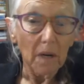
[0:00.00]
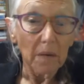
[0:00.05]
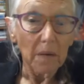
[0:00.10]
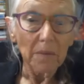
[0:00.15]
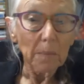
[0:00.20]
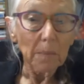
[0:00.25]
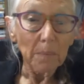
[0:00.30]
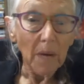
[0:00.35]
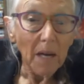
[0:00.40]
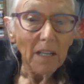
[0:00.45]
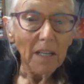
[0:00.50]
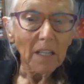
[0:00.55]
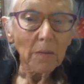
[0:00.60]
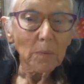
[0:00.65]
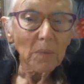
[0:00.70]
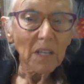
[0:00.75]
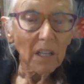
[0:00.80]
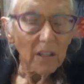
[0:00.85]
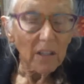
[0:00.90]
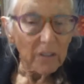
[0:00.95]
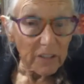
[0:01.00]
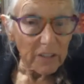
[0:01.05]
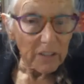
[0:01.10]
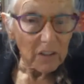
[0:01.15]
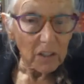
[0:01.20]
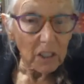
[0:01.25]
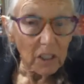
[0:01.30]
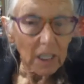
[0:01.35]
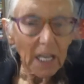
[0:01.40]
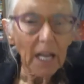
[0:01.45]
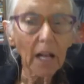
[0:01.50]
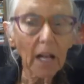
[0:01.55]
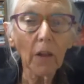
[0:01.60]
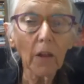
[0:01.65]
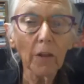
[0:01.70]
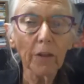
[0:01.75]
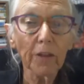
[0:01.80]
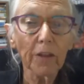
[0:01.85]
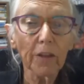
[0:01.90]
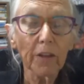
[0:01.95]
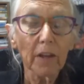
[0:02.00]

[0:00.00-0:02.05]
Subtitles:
It might even be our physical health,